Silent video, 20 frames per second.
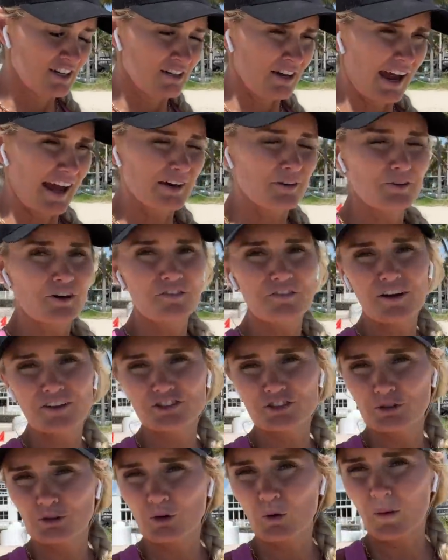I don't know if I'll
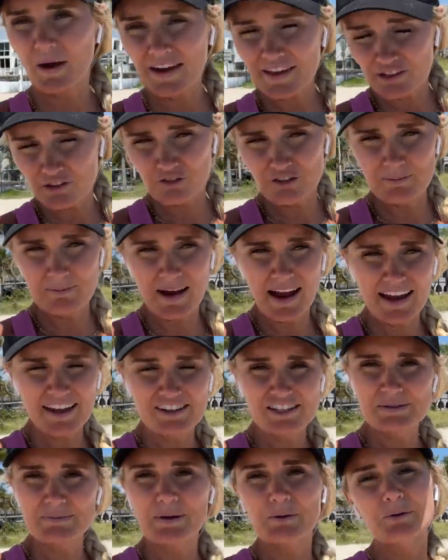do quite three
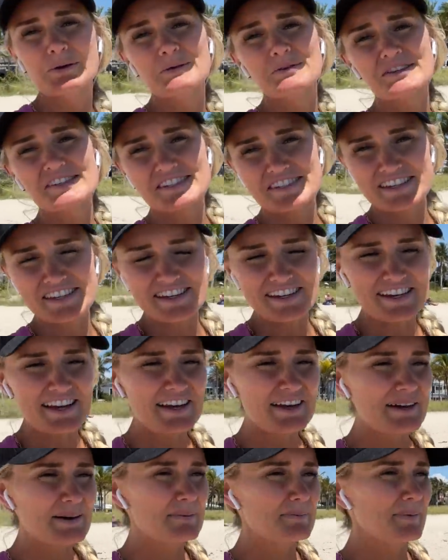miles, but we will see.
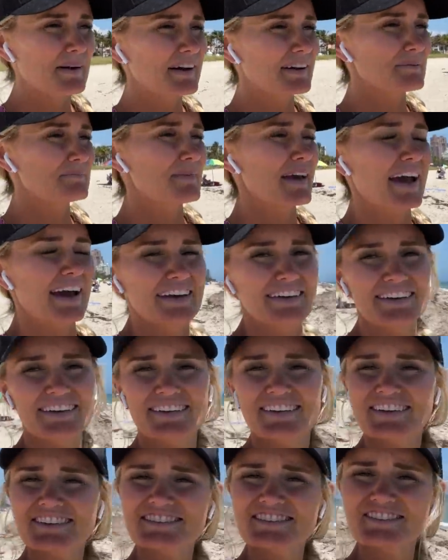But man,
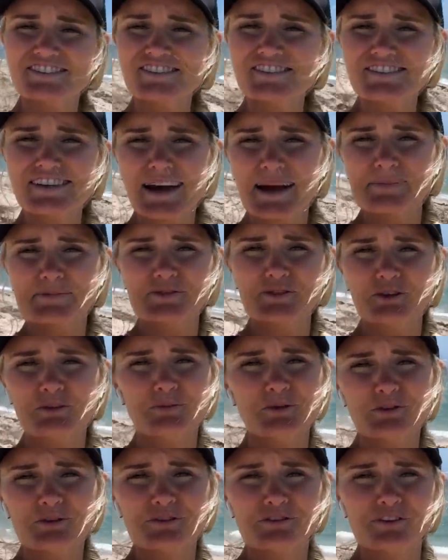this is just absolutely
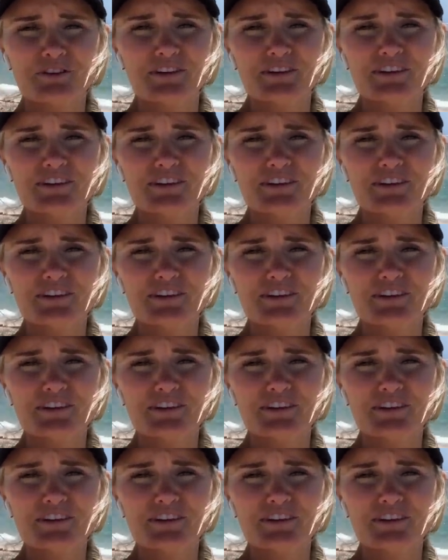beautiful.